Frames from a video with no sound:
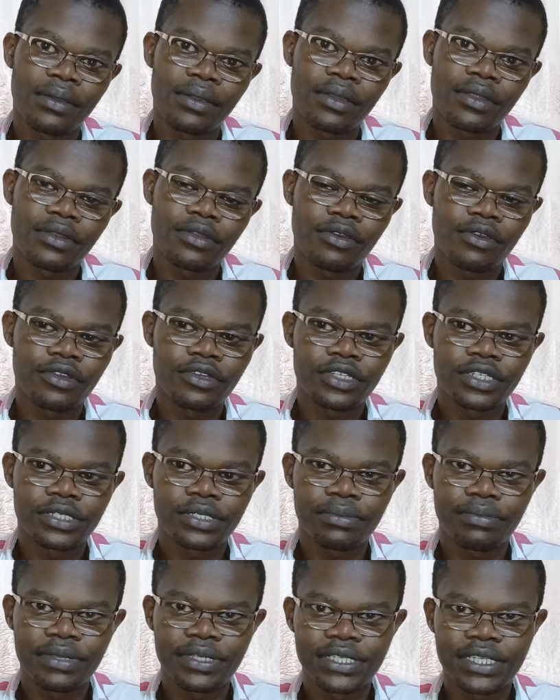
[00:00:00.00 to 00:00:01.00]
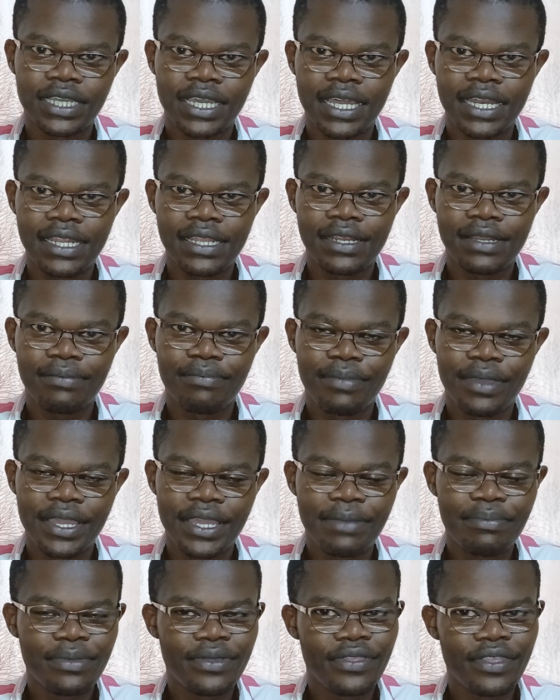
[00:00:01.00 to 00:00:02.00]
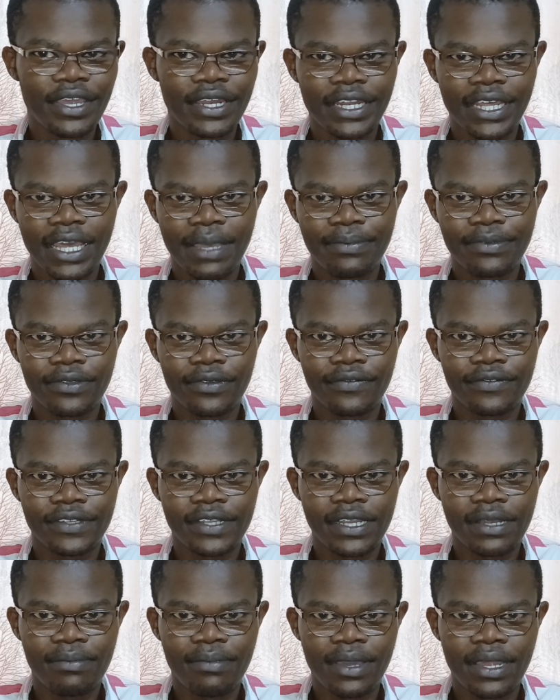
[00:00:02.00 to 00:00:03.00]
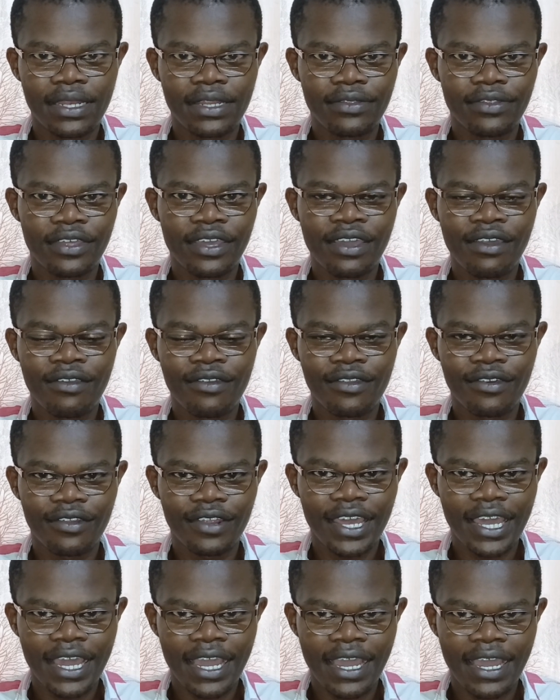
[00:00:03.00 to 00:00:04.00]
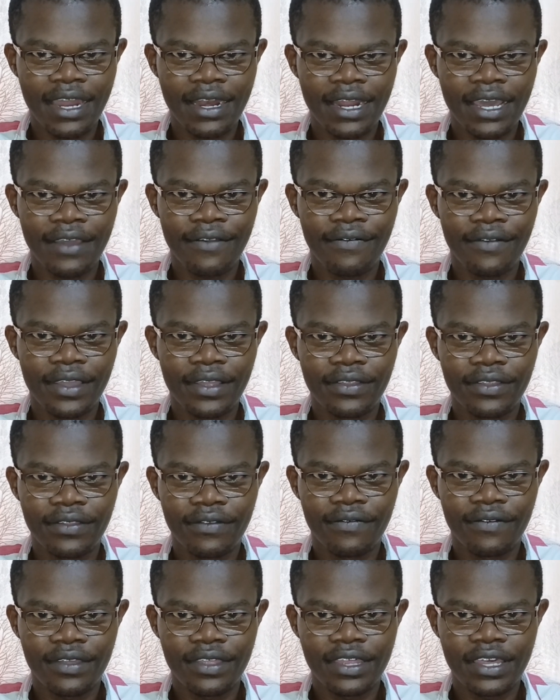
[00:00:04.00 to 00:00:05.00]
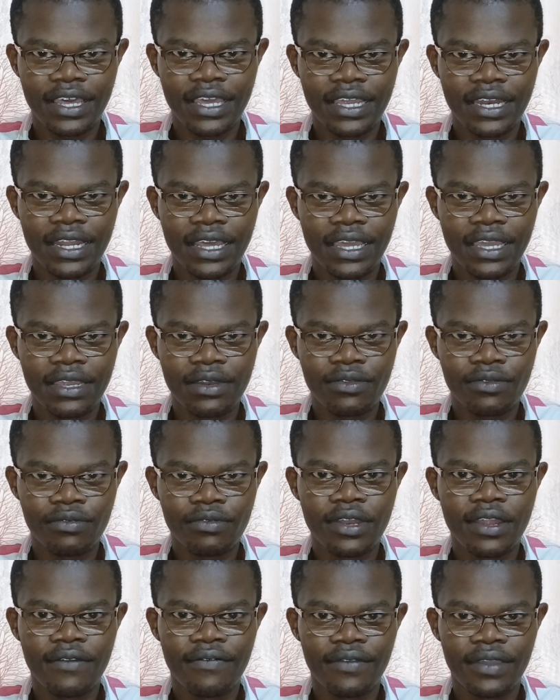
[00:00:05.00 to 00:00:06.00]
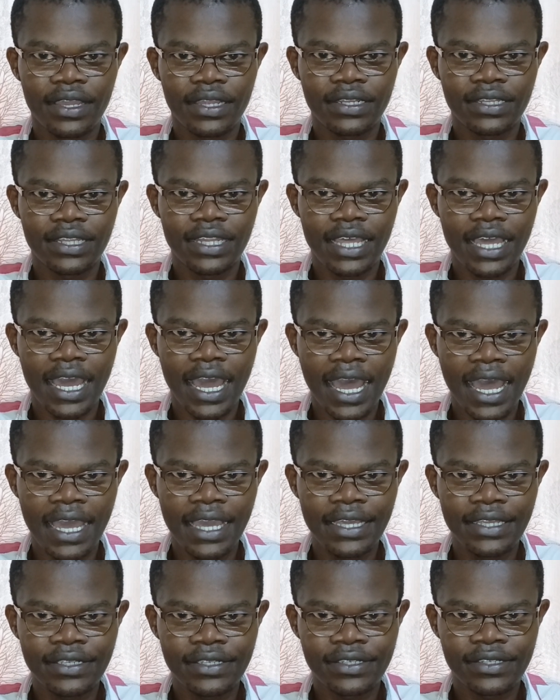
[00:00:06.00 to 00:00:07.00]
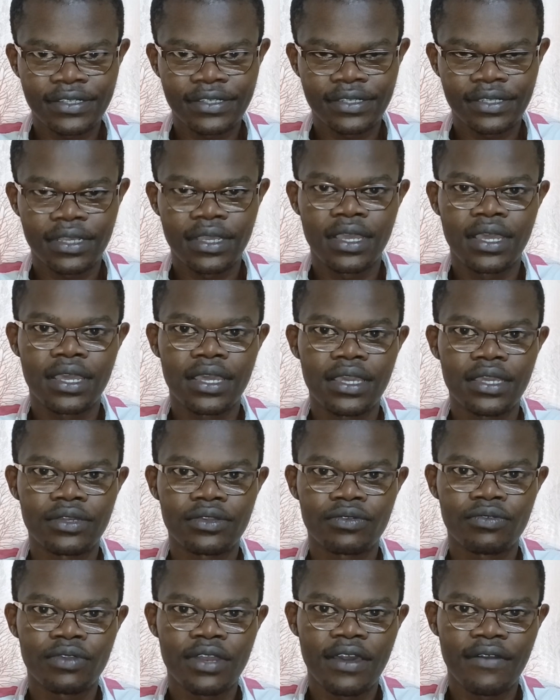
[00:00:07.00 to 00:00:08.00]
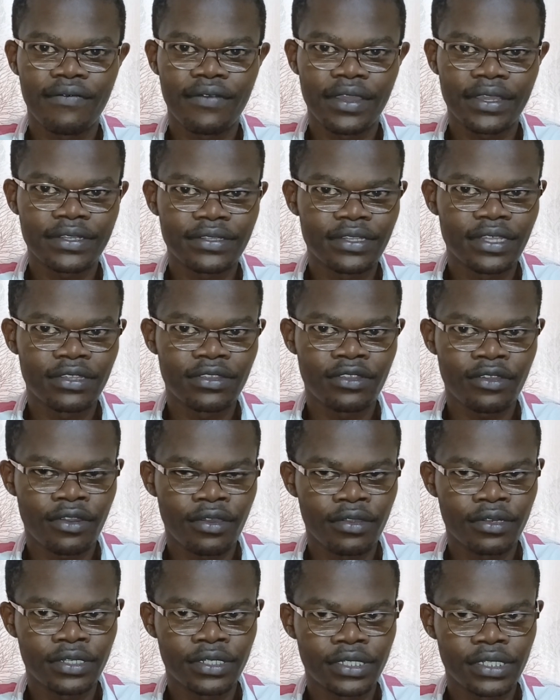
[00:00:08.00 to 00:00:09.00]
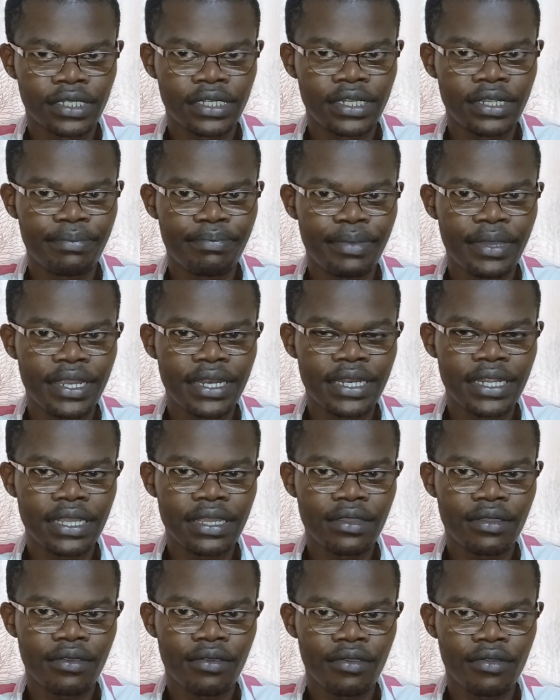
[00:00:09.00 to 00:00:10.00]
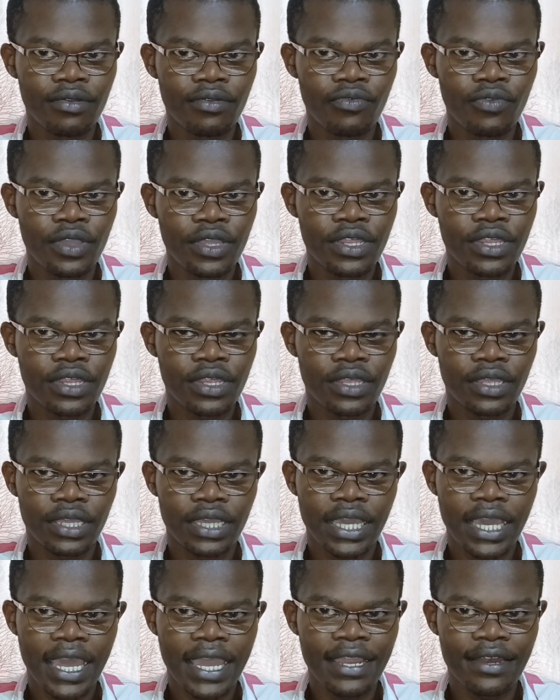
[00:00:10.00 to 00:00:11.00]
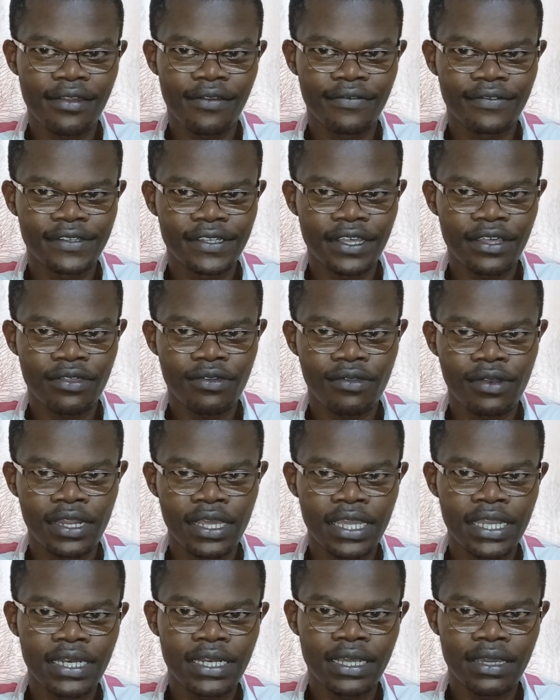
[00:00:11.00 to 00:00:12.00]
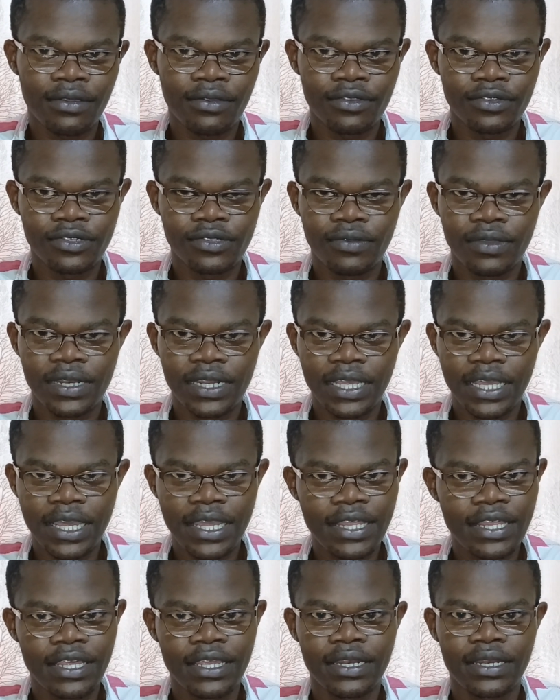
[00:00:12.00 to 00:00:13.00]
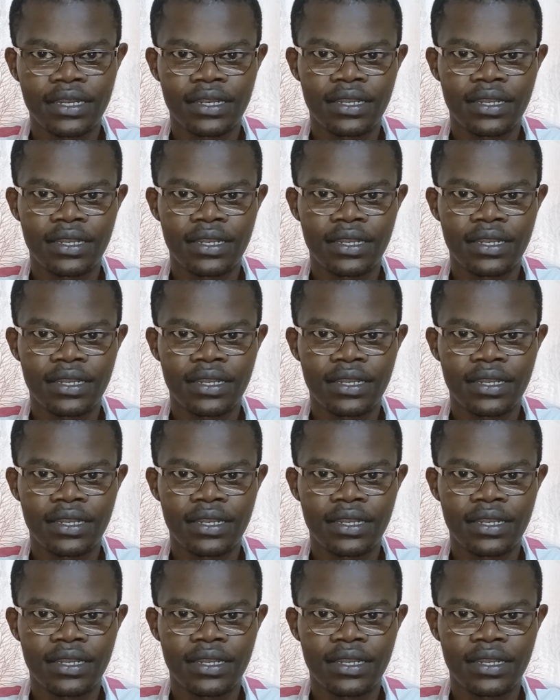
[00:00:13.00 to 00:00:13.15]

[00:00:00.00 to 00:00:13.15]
Not basically maybe the types of cell, but the gonorrhea can affect the vagina. It could affect the eyes. It could affect the throat, depending on which kind of sexual intercourse you engage in.